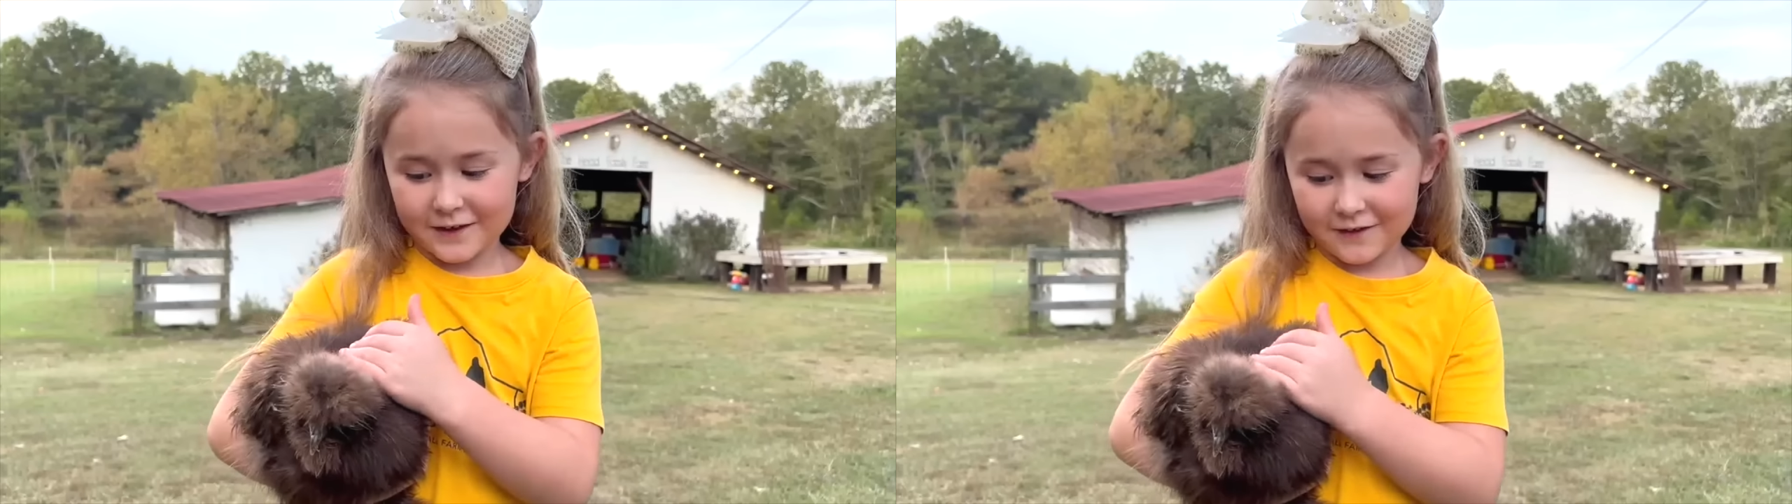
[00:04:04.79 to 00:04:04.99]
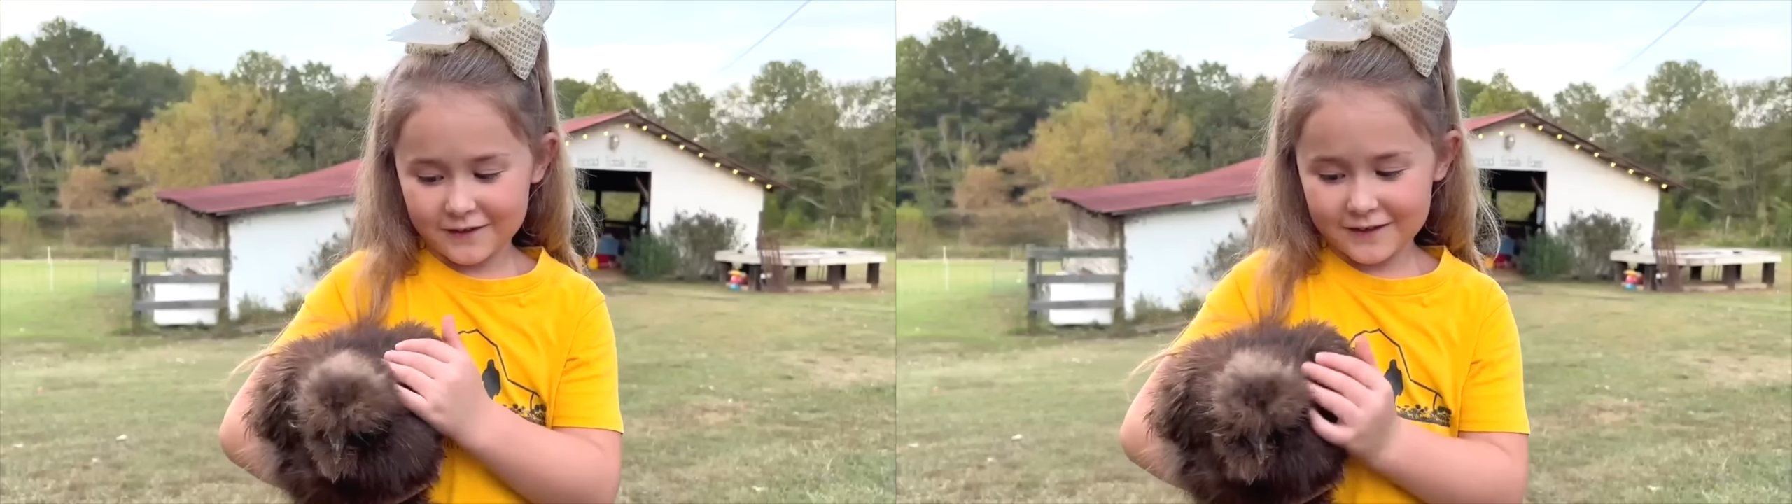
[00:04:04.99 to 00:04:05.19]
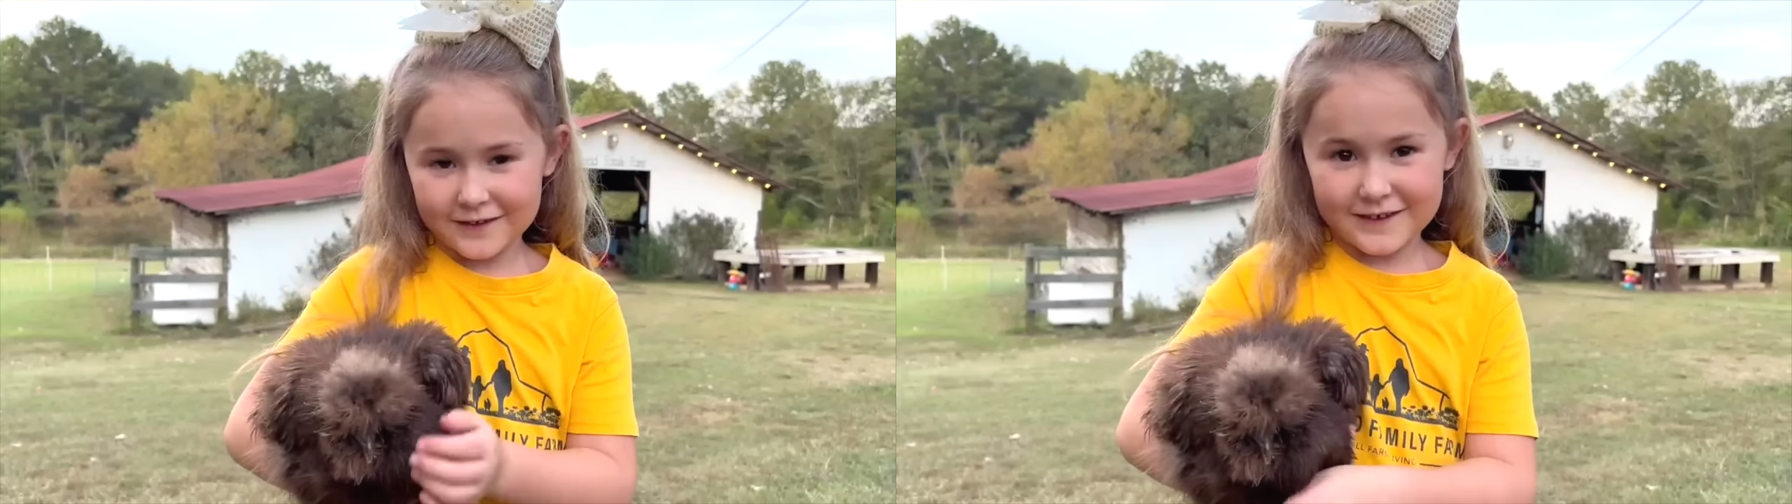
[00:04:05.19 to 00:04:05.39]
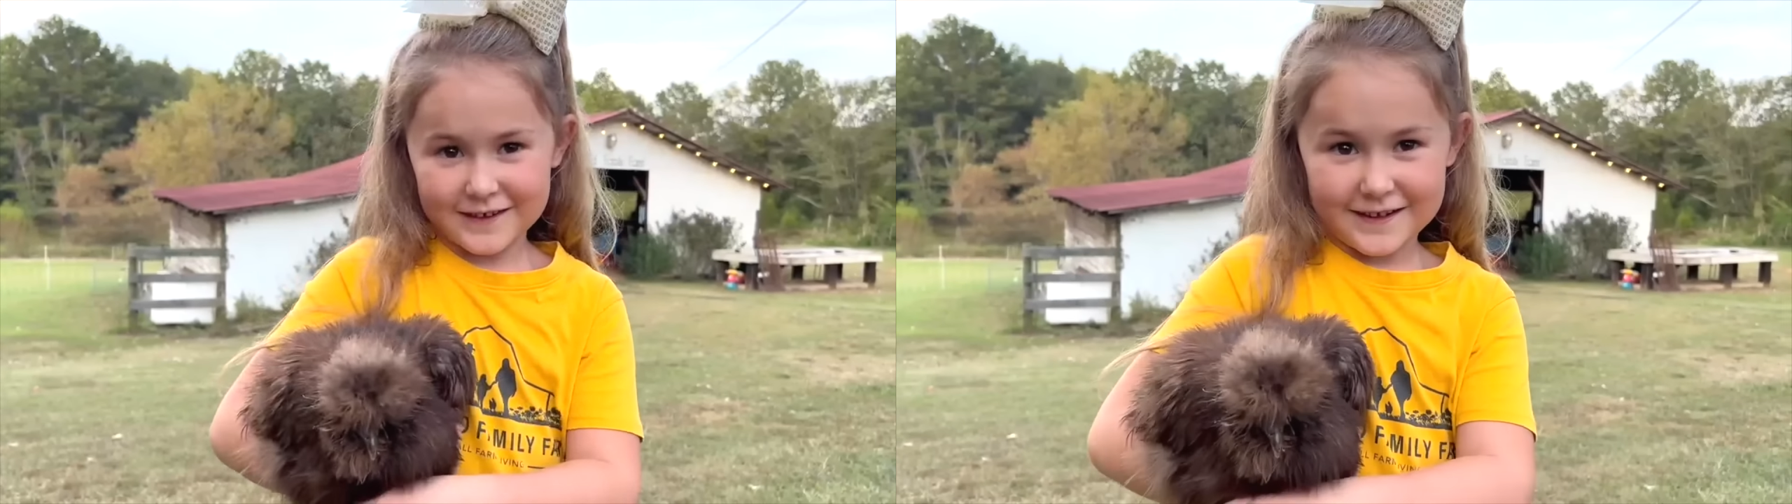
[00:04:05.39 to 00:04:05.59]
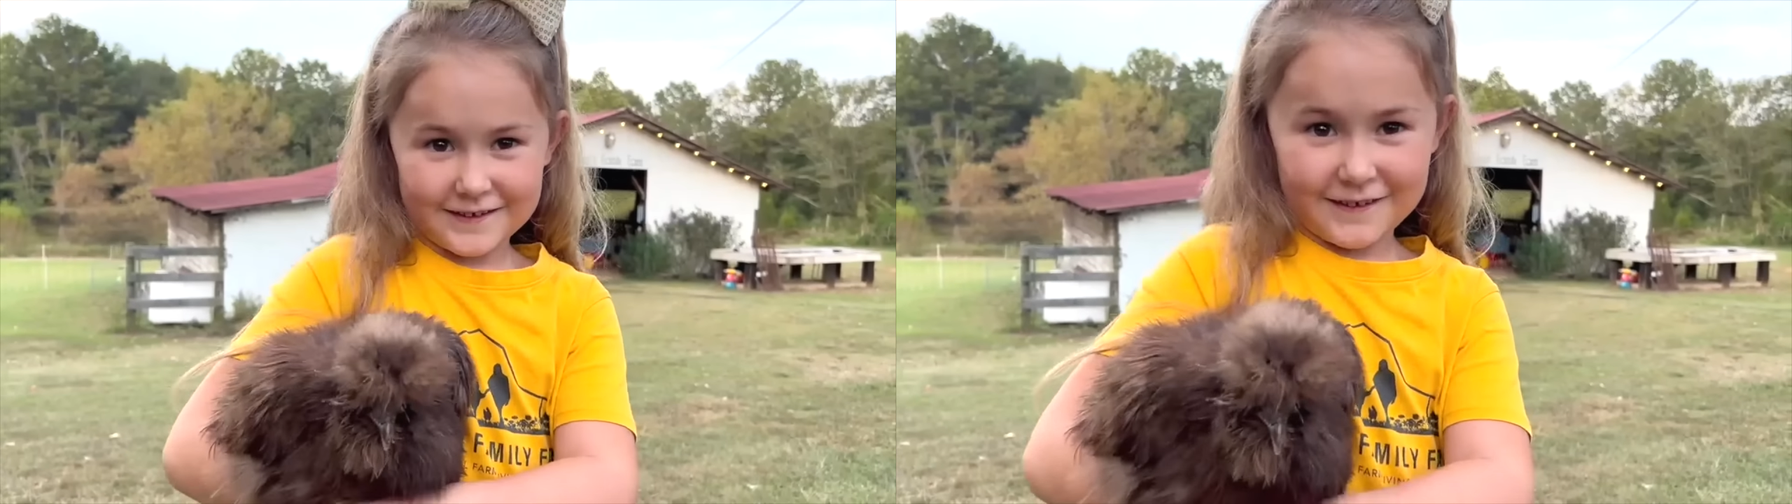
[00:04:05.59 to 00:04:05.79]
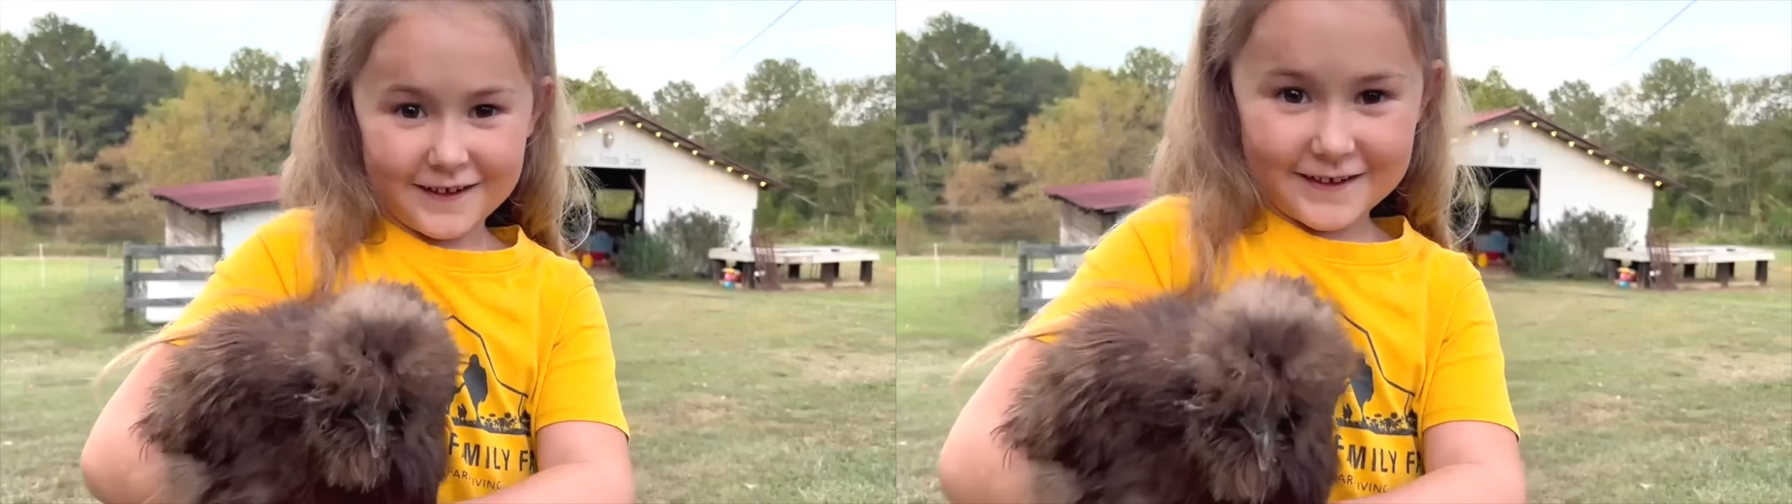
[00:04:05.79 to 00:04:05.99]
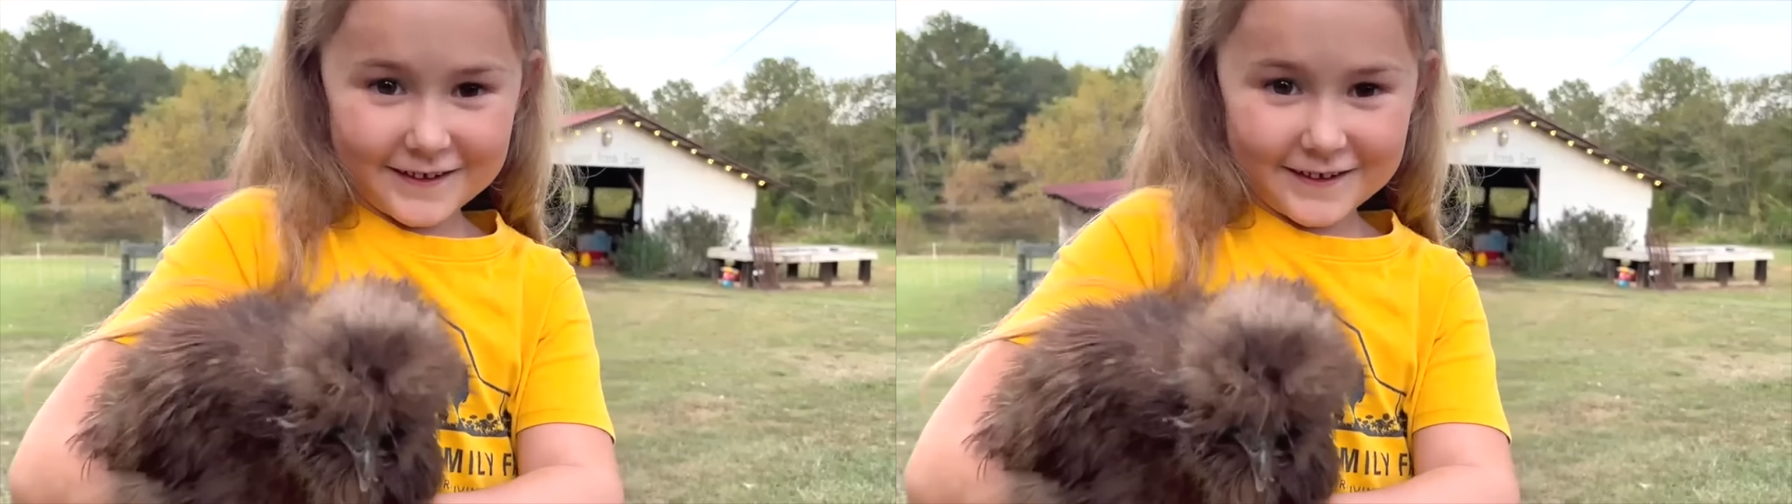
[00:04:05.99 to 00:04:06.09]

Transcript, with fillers: You can see, right?